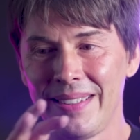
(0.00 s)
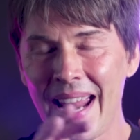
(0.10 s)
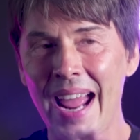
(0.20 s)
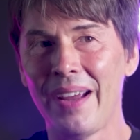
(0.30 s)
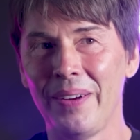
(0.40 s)

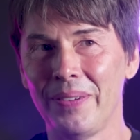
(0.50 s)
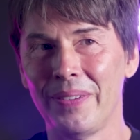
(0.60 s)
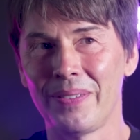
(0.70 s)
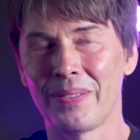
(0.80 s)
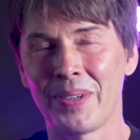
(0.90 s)
now
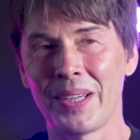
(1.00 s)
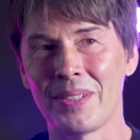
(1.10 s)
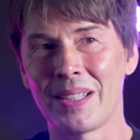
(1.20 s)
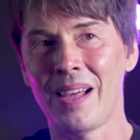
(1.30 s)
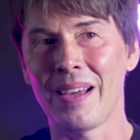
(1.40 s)
what it
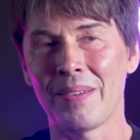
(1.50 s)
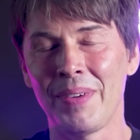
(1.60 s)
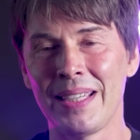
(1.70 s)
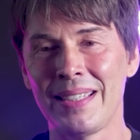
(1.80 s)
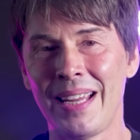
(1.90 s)
was like
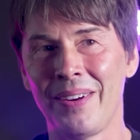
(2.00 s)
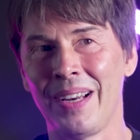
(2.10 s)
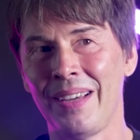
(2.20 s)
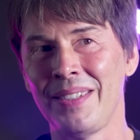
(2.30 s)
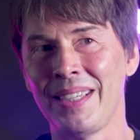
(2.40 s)
being ten
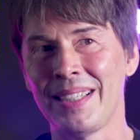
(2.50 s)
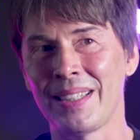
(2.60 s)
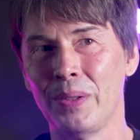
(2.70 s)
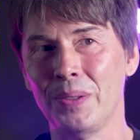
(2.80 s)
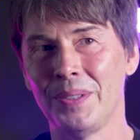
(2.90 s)
or eleven
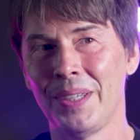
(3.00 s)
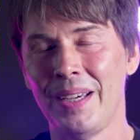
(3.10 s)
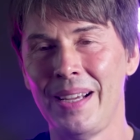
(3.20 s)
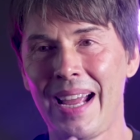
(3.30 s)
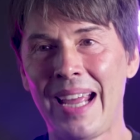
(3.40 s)
years old
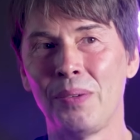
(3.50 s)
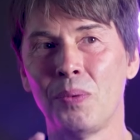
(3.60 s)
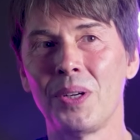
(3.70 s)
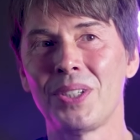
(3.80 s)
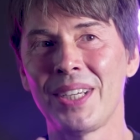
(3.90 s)

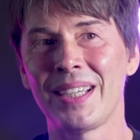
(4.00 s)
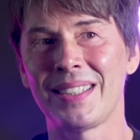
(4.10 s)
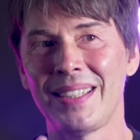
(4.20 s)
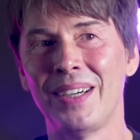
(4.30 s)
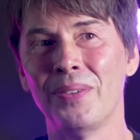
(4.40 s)
and watching
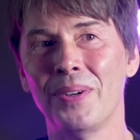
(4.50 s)
Star